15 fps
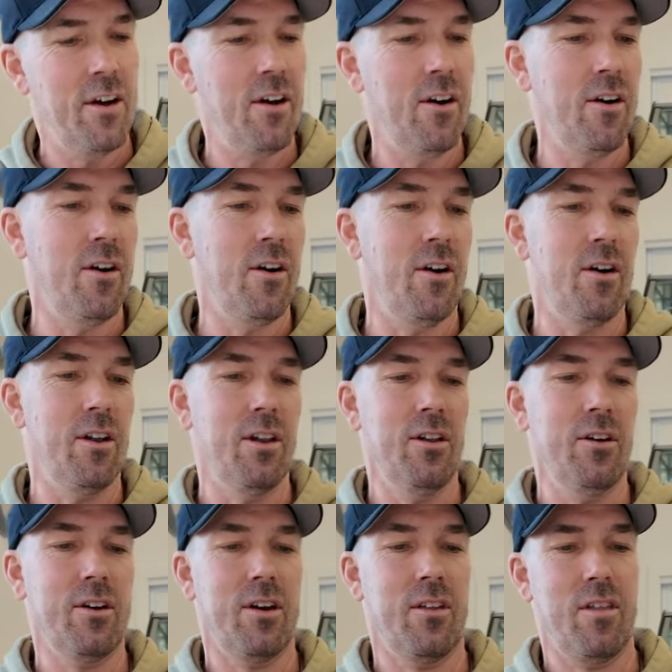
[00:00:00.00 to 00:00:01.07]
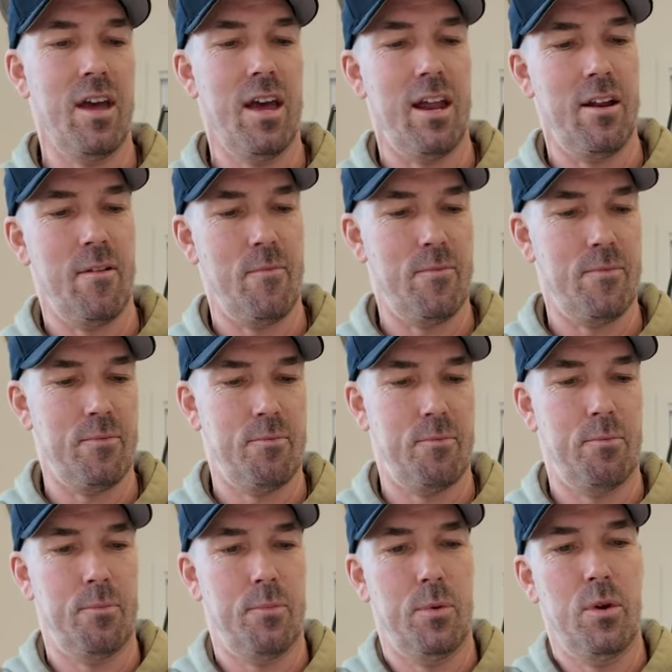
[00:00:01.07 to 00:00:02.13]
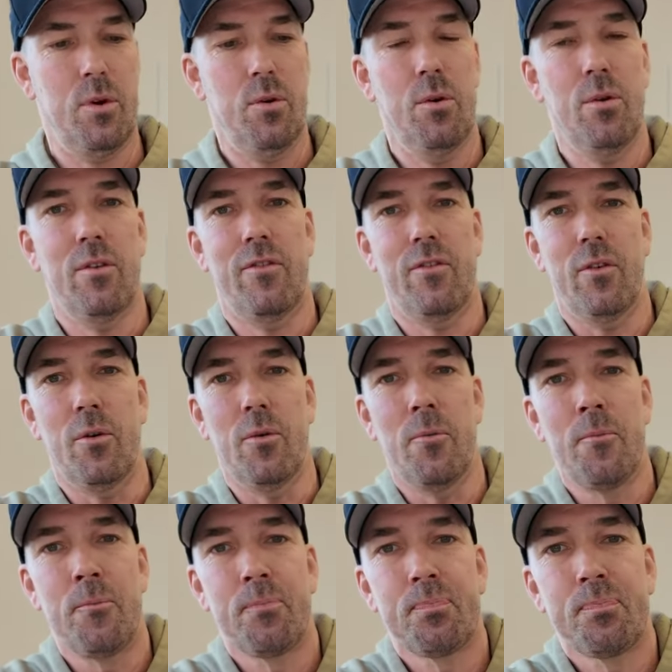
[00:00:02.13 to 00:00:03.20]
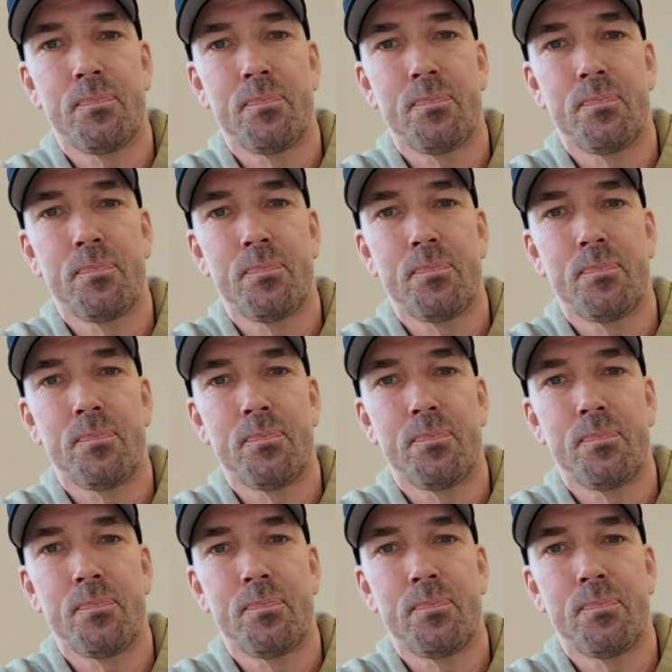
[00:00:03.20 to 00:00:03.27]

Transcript: Oh, look at that. Beautiful,